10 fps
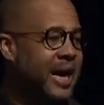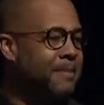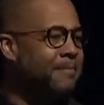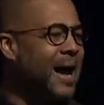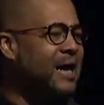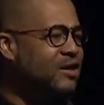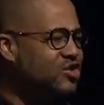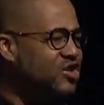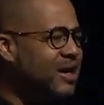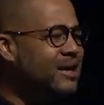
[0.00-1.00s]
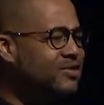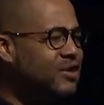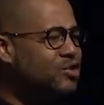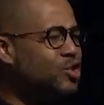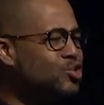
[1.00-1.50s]
and by a
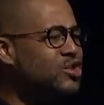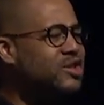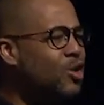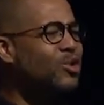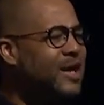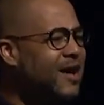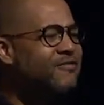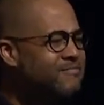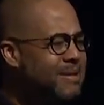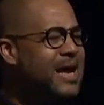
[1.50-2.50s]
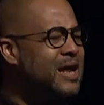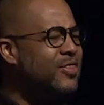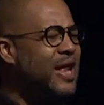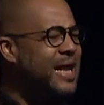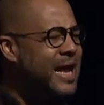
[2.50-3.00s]
Jesus who so loved me
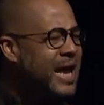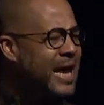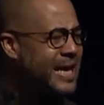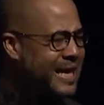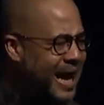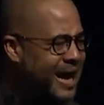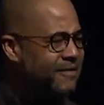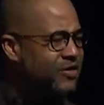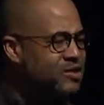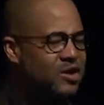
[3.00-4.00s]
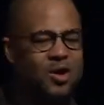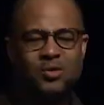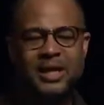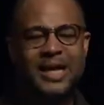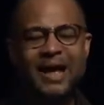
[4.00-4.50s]
that he gave his
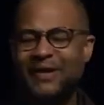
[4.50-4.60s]
only life?